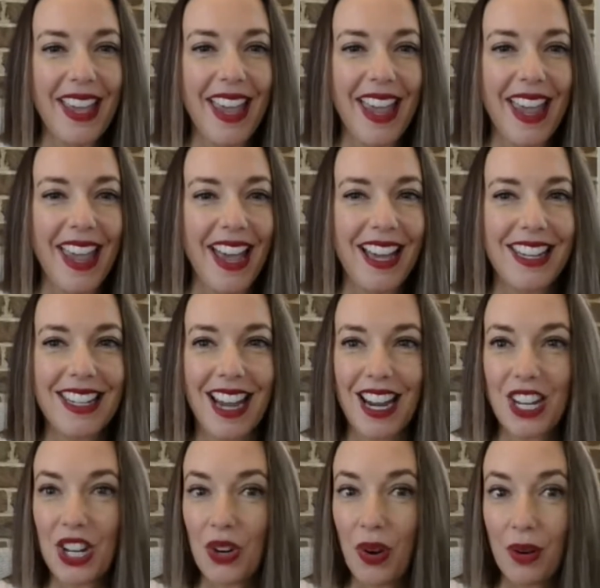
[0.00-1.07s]
And
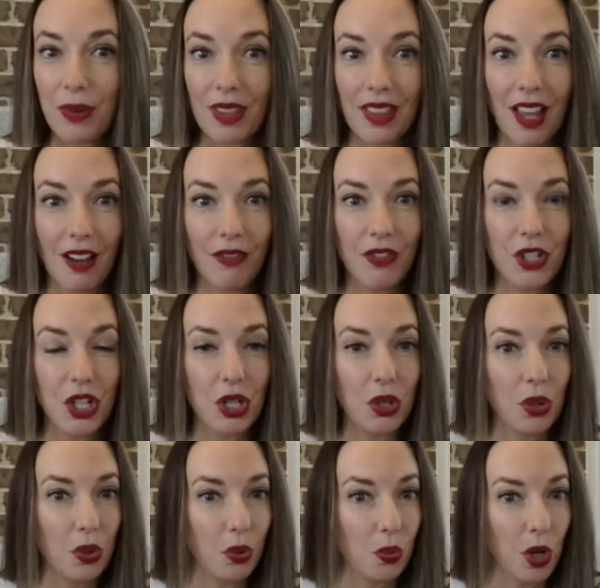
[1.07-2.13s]
I would love
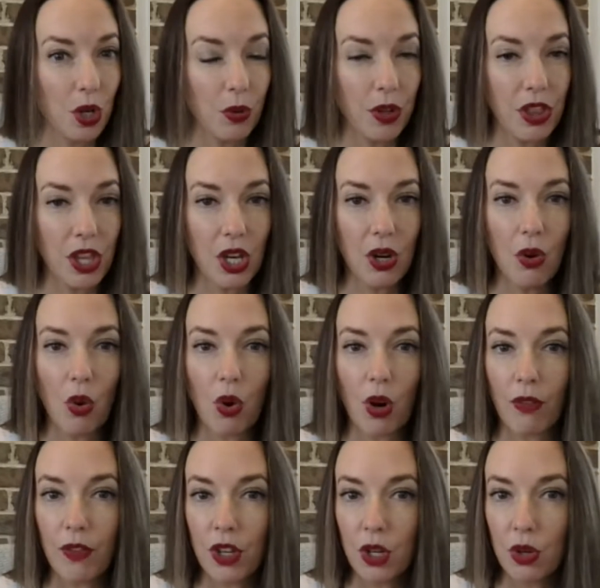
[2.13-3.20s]
to work with you,
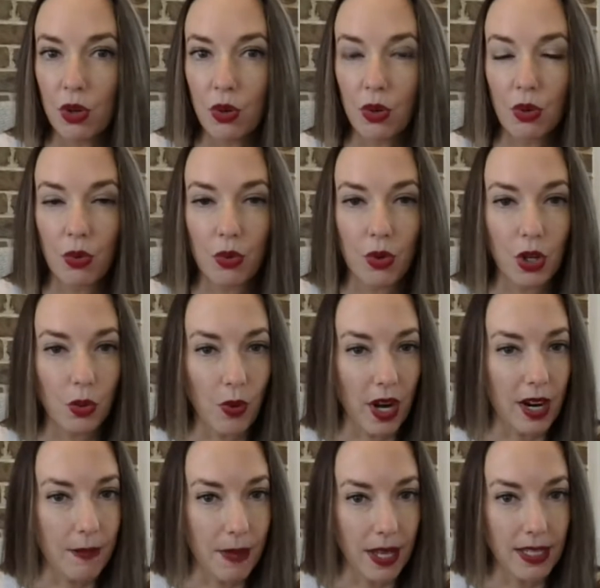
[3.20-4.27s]
or if you could
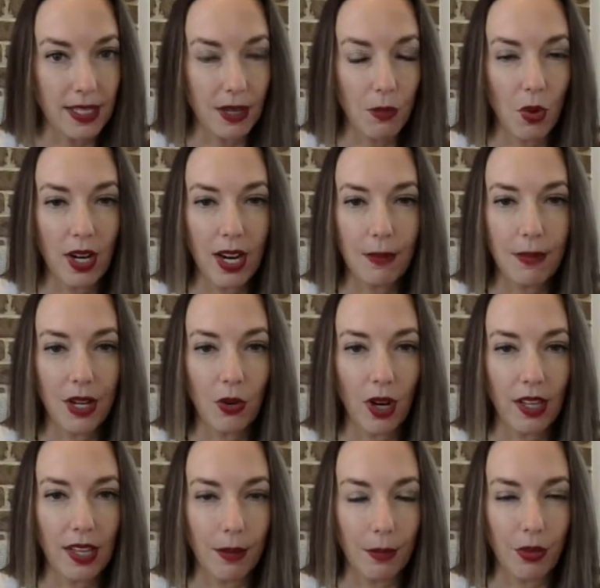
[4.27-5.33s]
recommend someone, I'd be
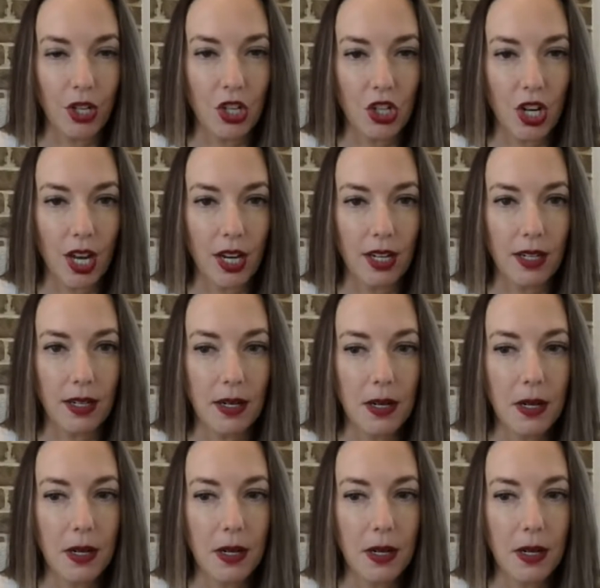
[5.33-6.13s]
greatly appreciated.